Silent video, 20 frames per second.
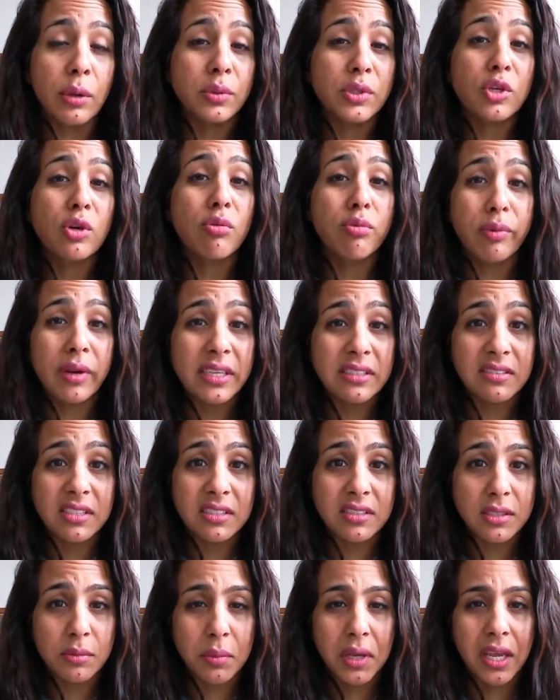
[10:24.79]

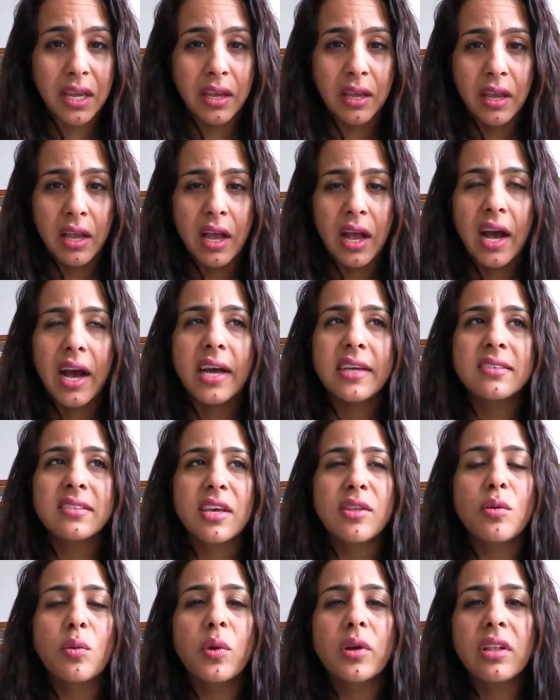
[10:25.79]
crazy to me. I
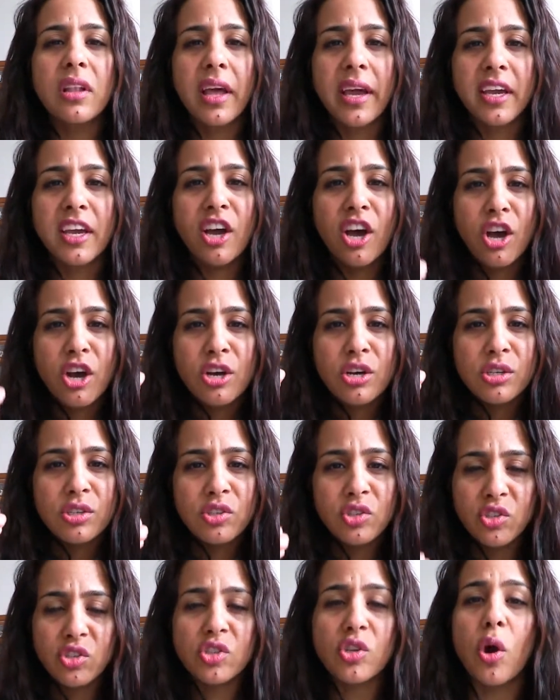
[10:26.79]
say the word like
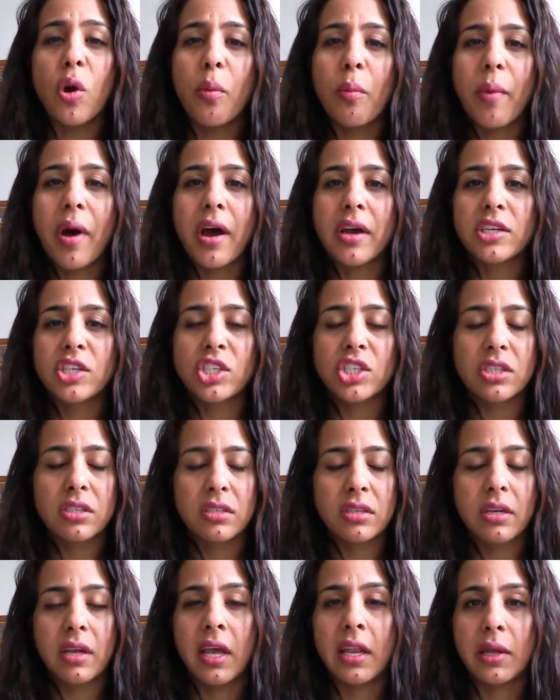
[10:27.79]
so much.
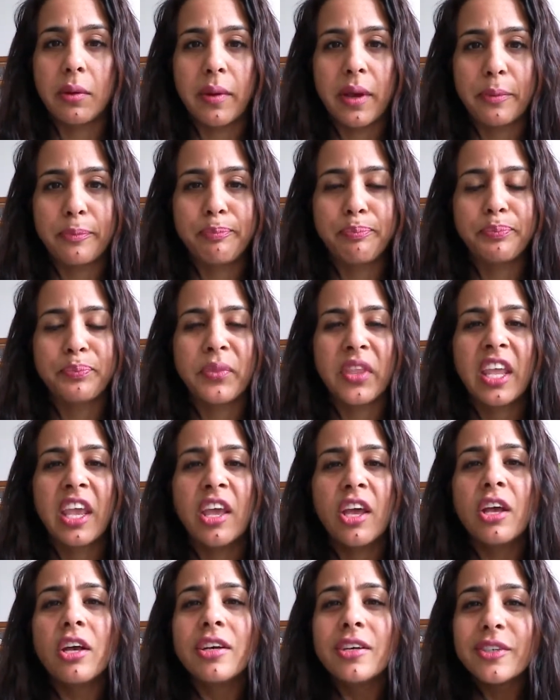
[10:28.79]
Anyway,
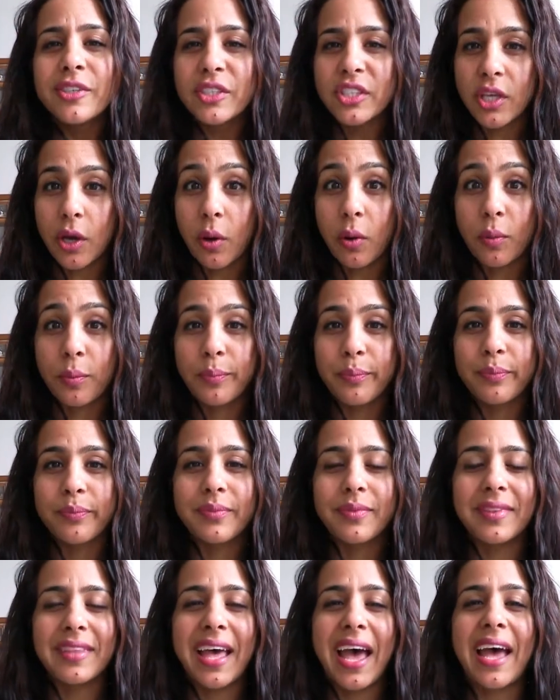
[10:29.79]
so
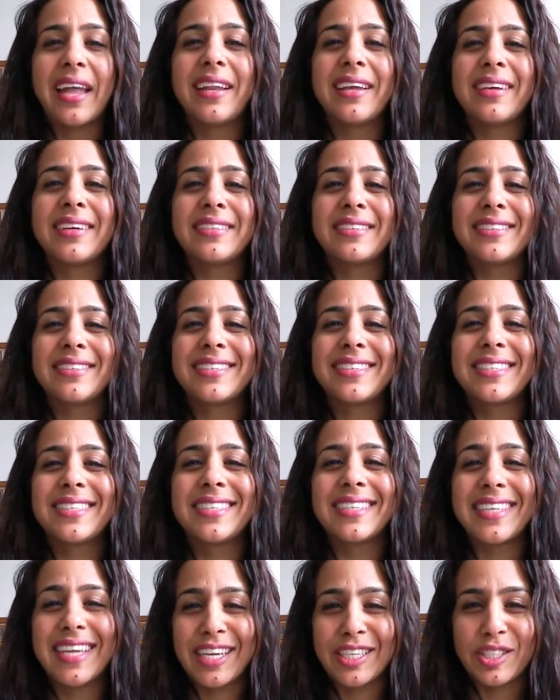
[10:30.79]
that is
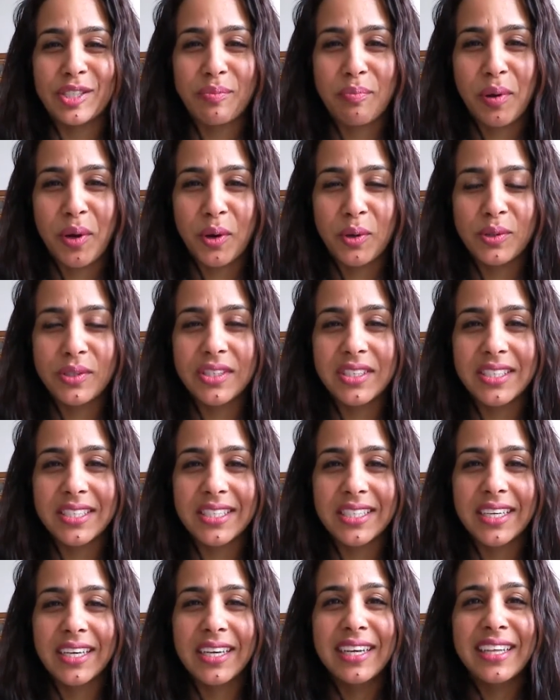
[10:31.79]
today's
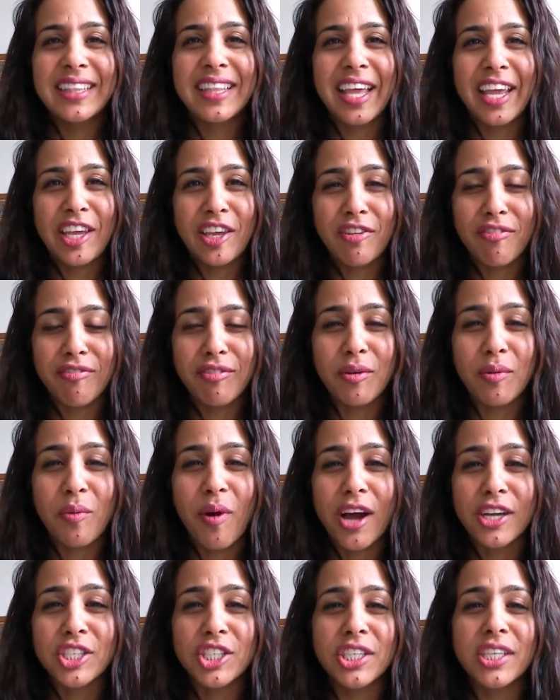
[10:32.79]
post. Thank you for
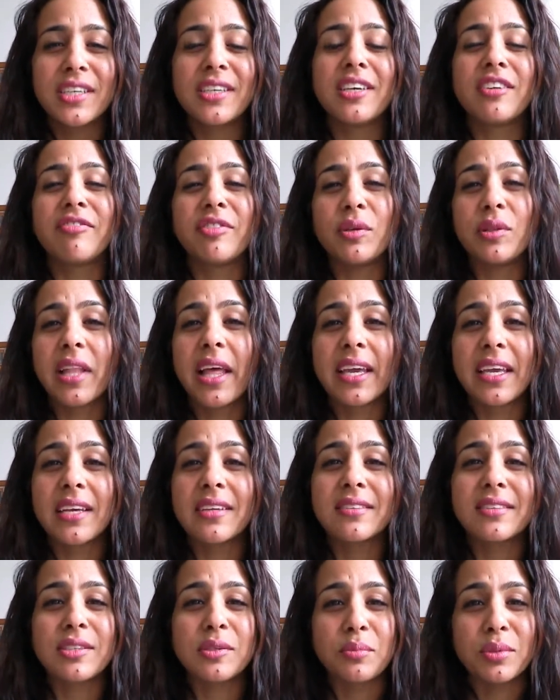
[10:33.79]
watching. If you like
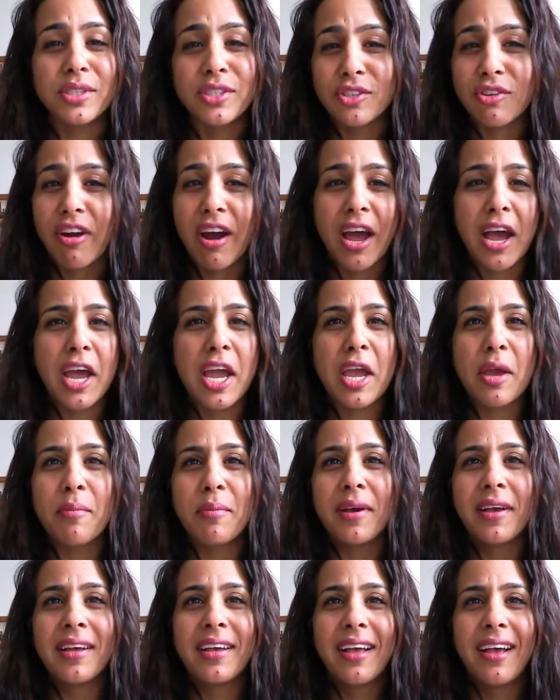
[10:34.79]
it,
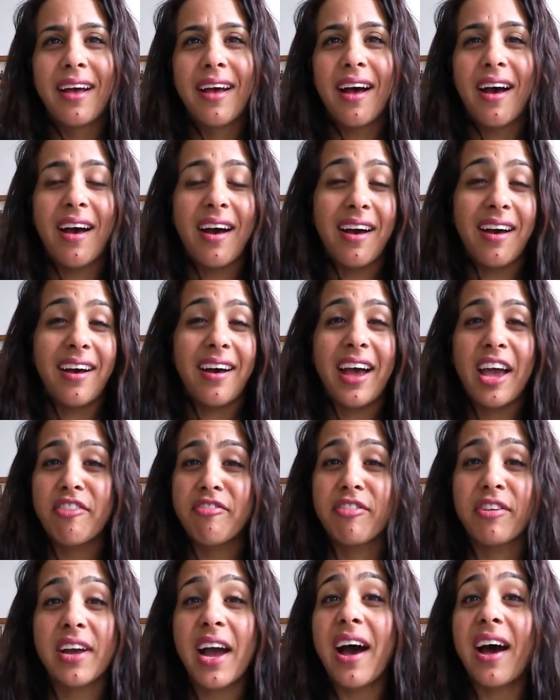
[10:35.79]
subscribe. I
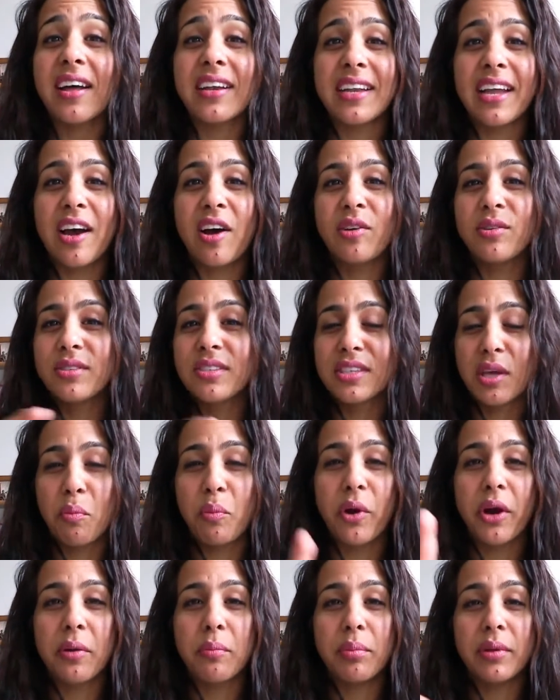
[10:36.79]
forgot now,
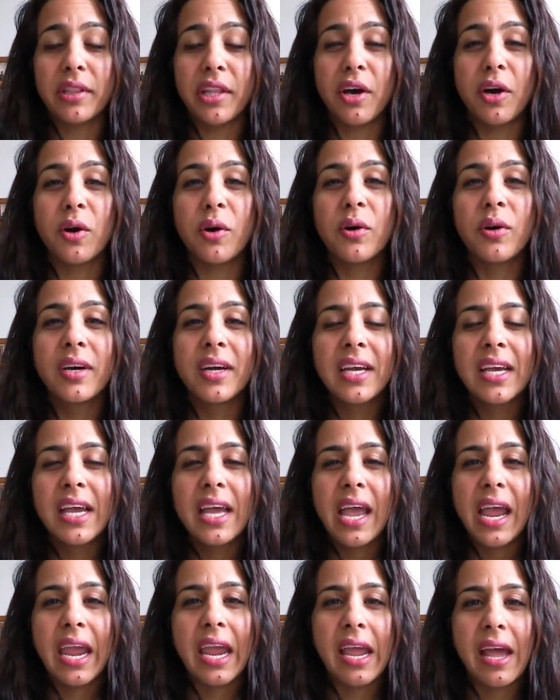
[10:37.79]
somewhere below,
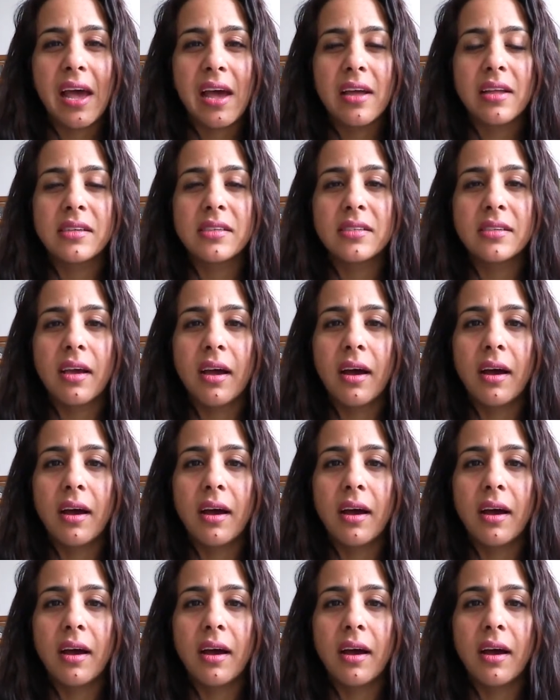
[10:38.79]
and